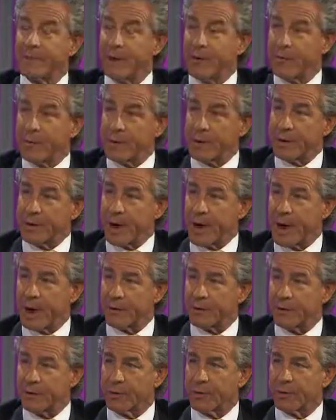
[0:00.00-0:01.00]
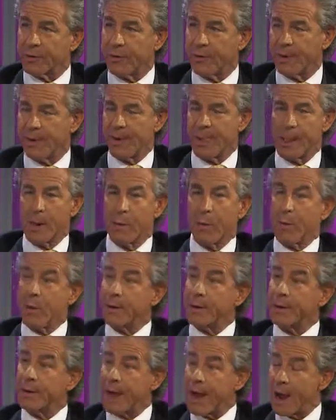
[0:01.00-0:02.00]
different doctors.
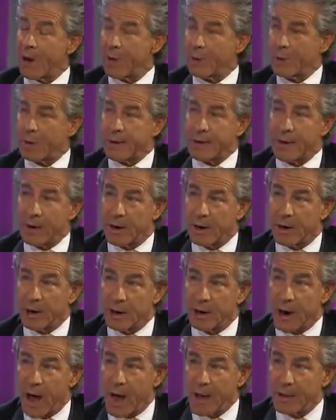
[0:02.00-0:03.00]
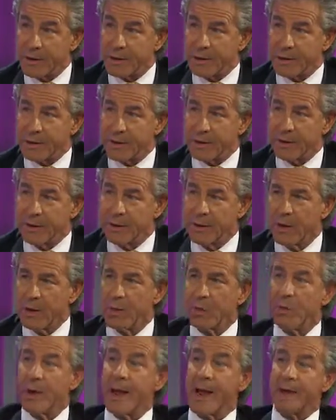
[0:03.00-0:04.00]
We're now working on oncology.
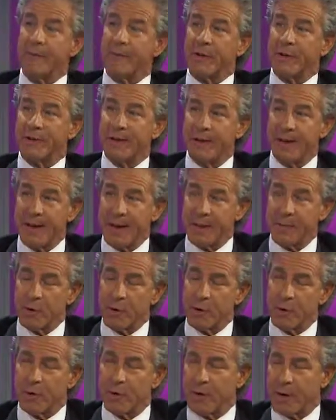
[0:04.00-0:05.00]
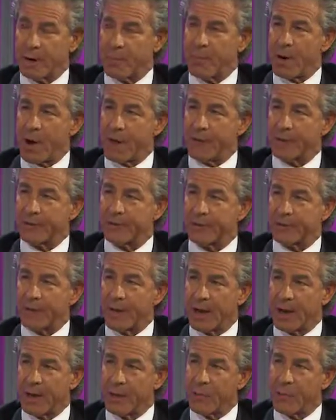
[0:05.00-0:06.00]
We have a team and we're doing a pilot
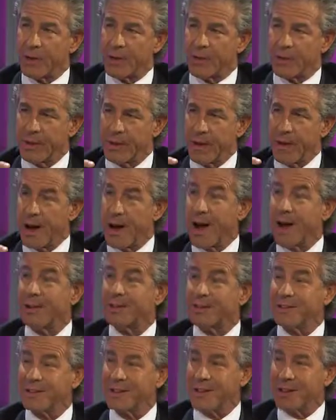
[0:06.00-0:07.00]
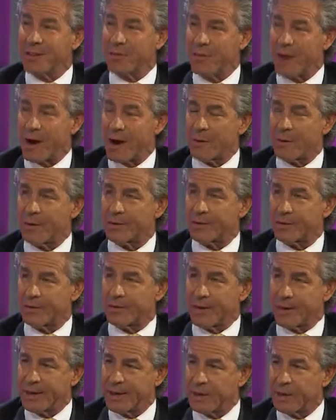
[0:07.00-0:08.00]
study with oncolytic viruses
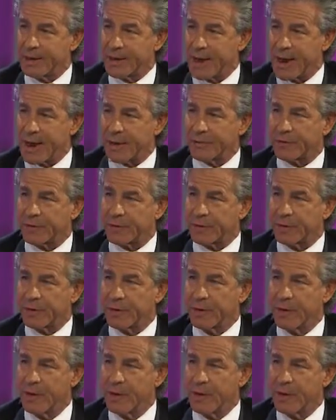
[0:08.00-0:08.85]
that kill cancer.